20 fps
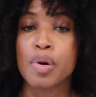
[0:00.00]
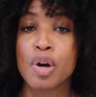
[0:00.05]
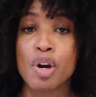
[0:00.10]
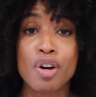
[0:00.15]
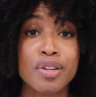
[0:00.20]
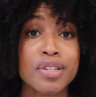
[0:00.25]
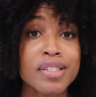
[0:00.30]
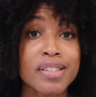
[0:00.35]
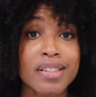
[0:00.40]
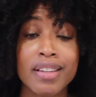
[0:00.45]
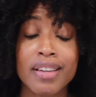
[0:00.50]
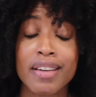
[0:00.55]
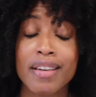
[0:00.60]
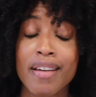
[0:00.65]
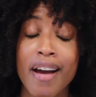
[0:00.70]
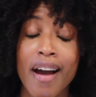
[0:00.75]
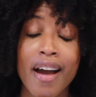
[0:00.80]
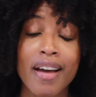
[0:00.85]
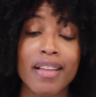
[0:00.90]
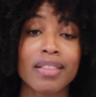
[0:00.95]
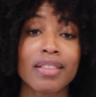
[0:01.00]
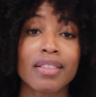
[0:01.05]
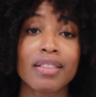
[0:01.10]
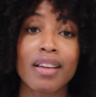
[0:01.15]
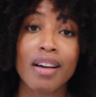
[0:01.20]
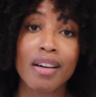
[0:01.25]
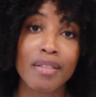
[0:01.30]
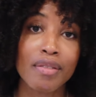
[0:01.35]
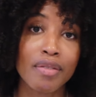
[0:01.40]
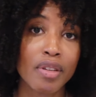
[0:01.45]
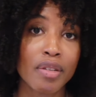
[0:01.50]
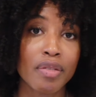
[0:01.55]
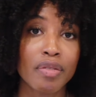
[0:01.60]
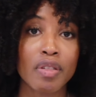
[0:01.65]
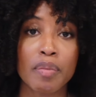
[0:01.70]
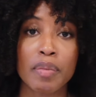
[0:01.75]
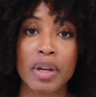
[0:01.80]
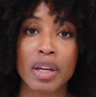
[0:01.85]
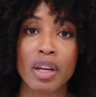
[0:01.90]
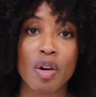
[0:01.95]
Personally, I love the
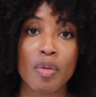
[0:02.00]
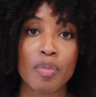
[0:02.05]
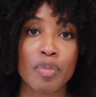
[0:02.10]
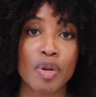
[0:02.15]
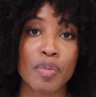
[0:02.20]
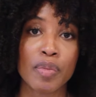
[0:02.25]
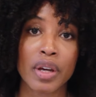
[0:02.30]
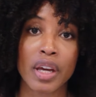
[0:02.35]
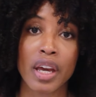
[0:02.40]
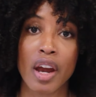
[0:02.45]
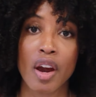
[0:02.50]
Flamingo Pubic